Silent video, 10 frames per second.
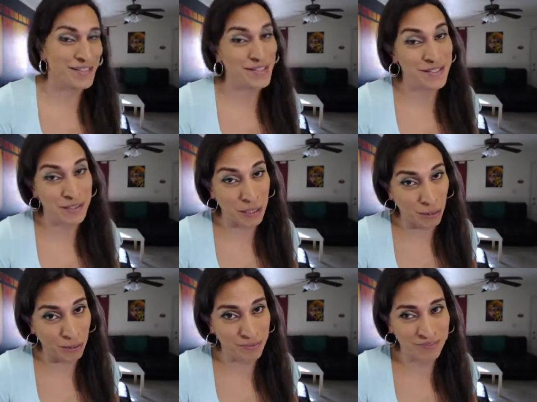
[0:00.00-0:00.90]

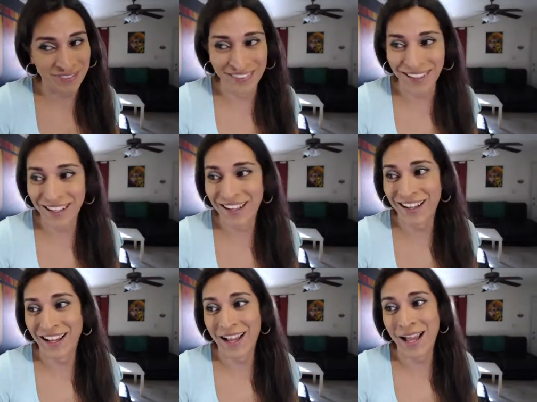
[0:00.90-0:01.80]
So,
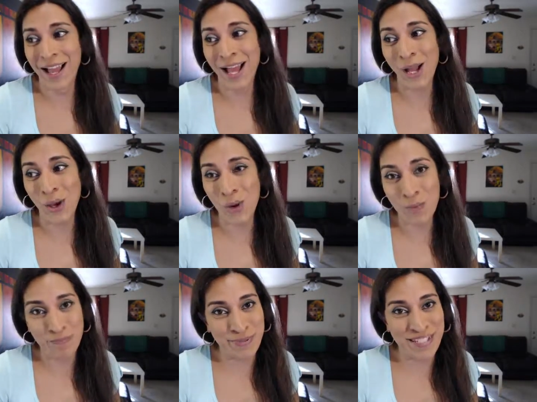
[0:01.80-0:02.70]

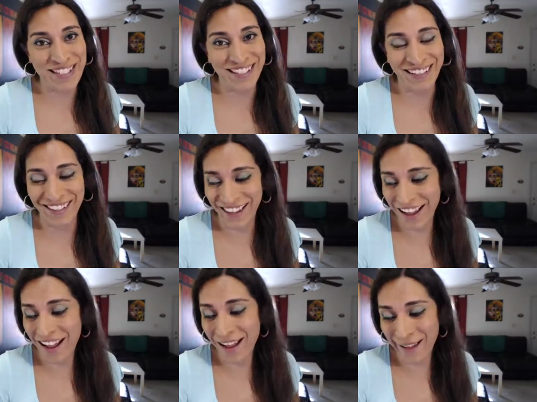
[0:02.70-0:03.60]
oops.
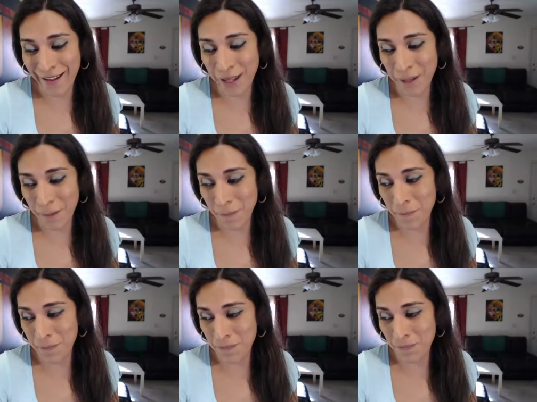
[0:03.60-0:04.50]

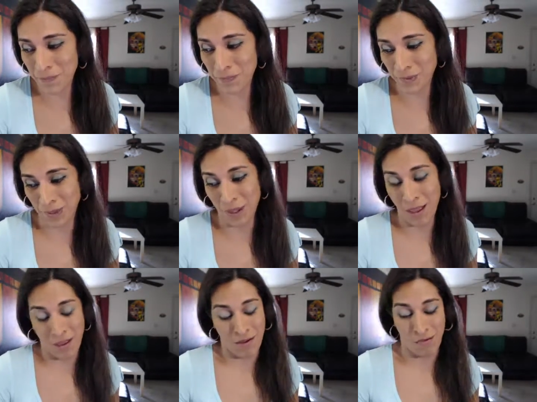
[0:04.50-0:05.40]
Um,
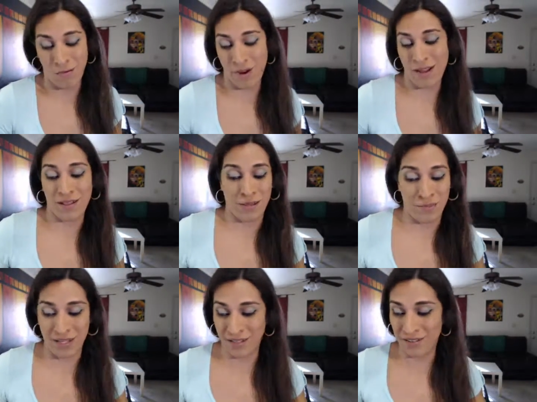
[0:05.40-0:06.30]
well, I
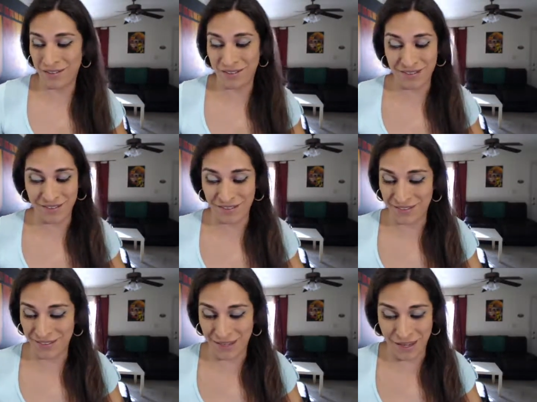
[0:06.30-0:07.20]
mean,
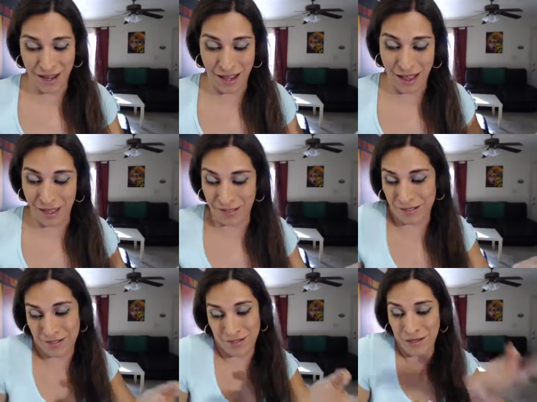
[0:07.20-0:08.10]

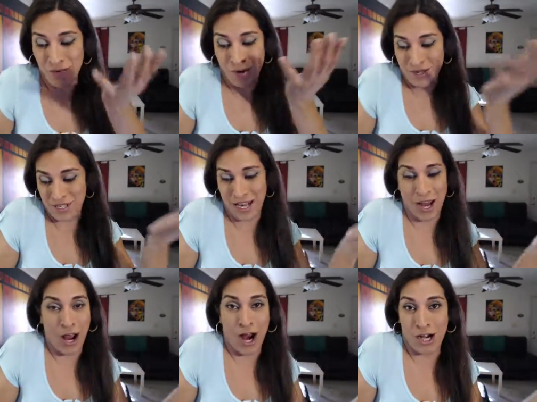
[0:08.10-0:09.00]
I, it was
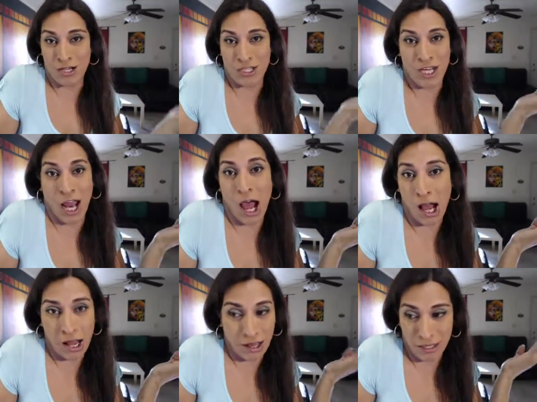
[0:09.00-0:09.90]
kind of hard to
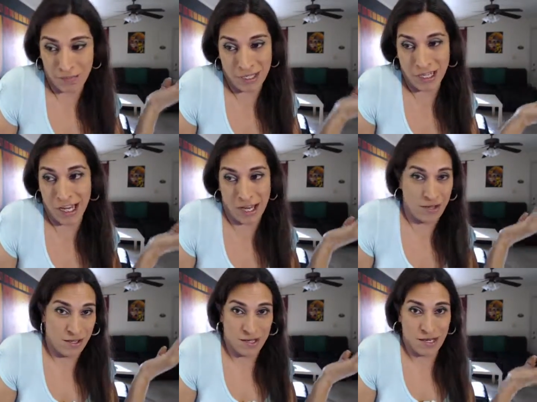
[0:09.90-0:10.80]
tell. I mean, it
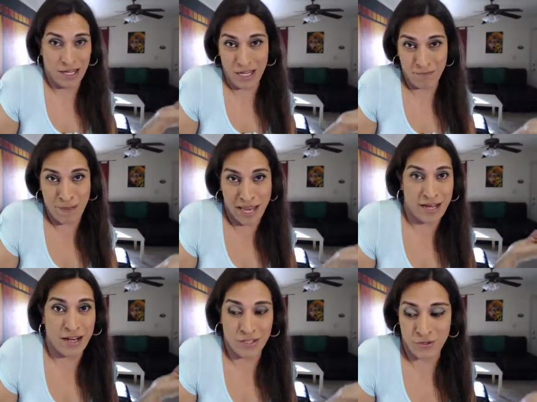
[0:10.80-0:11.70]
kind of looked like a man
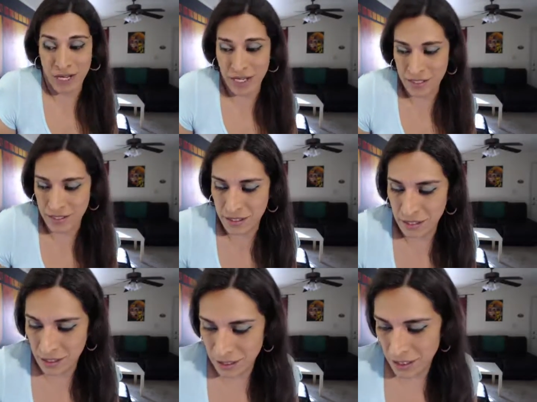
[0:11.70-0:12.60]
in a dress.
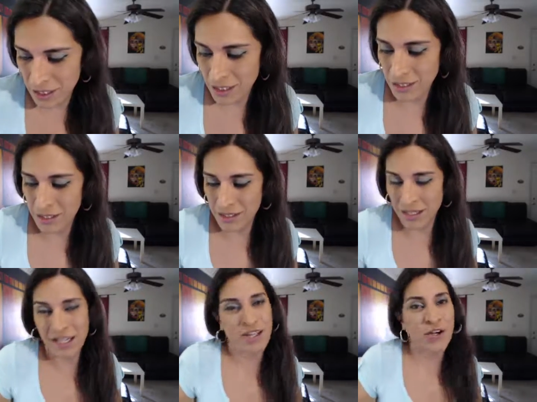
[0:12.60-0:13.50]

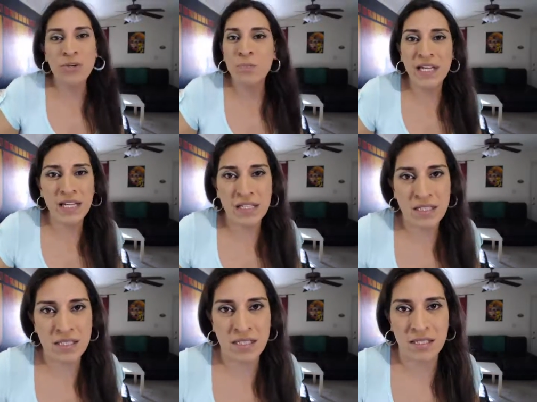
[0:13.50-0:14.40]
Like, no, you
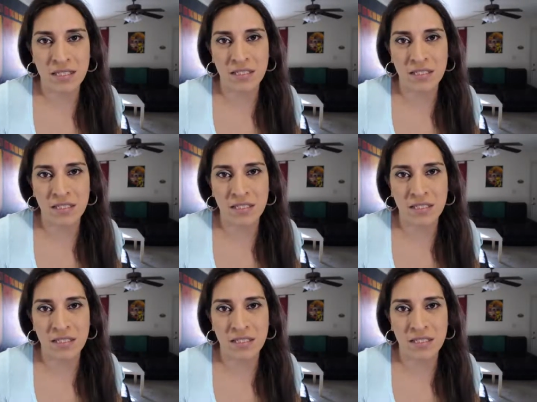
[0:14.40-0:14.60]
bigots.